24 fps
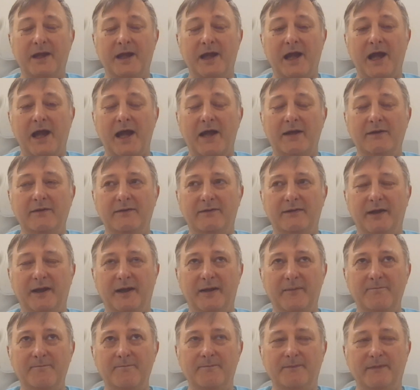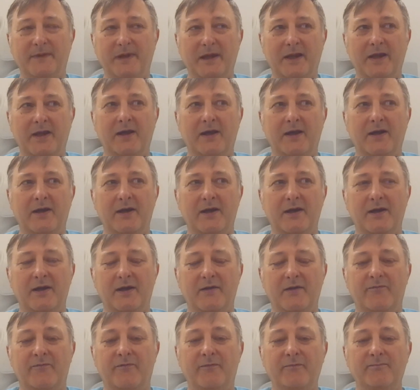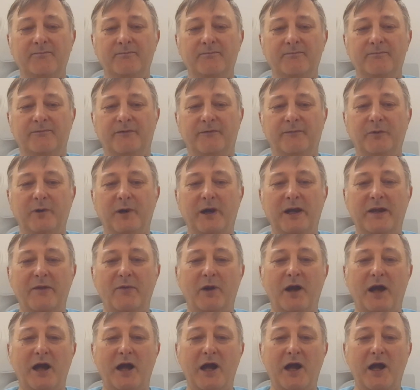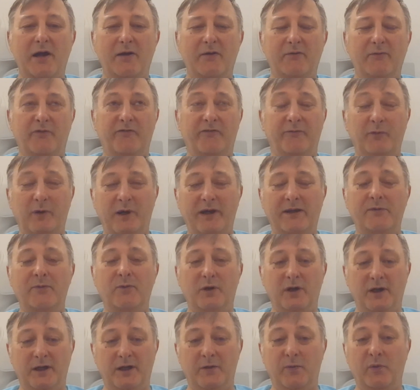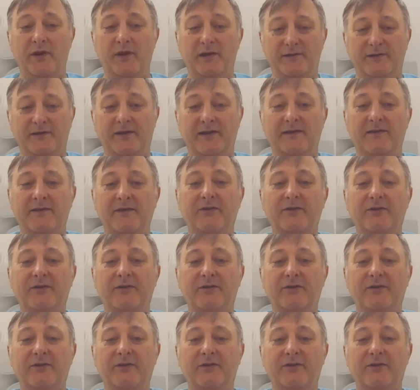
And from where you were with your tinnitus